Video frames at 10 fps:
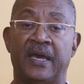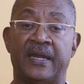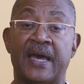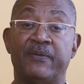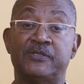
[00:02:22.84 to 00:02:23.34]

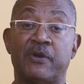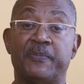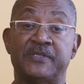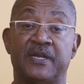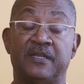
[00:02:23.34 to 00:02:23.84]
And I was
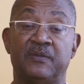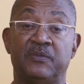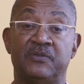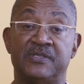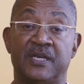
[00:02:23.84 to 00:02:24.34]
representing the
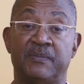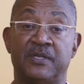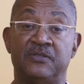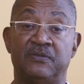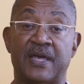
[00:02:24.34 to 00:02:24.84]
museum
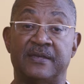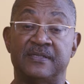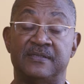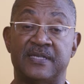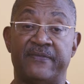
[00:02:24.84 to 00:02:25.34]
in
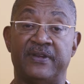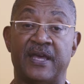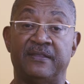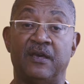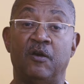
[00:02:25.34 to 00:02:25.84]
2007
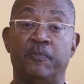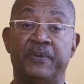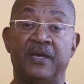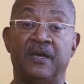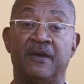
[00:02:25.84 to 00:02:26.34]
at the
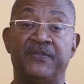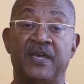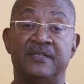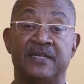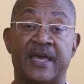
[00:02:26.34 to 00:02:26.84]
opening of
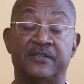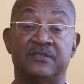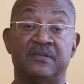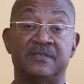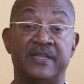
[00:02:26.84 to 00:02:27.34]
the
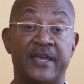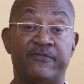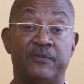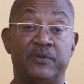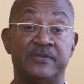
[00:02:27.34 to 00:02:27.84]
International
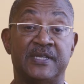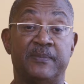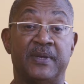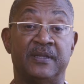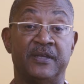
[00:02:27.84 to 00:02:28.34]
Slavery
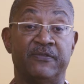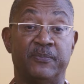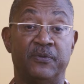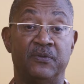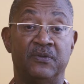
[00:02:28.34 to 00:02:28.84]
Museum in
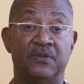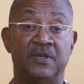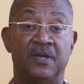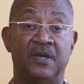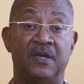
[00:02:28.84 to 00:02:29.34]
Liverpool.
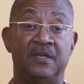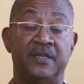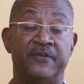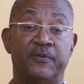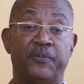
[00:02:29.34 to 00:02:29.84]

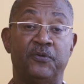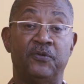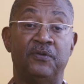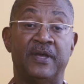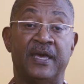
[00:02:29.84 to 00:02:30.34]

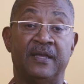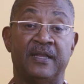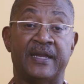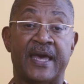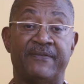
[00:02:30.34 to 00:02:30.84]
Liverpool,
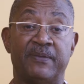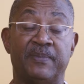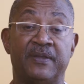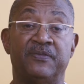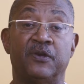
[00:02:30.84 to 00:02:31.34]
England, having
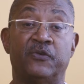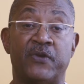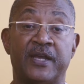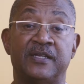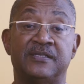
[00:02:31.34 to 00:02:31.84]
been the
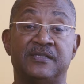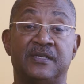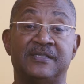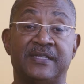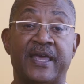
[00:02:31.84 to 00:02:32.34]

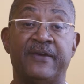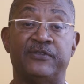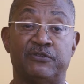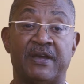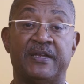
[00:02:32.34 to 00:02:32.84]
greatest slave
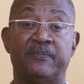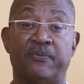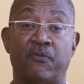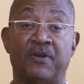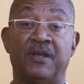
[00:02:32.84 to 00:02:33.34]
trading
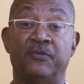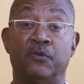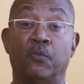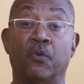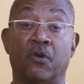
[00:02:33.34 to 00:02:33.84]
port in the
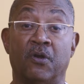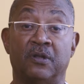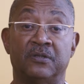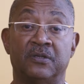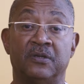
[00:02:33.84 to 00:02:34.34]
world.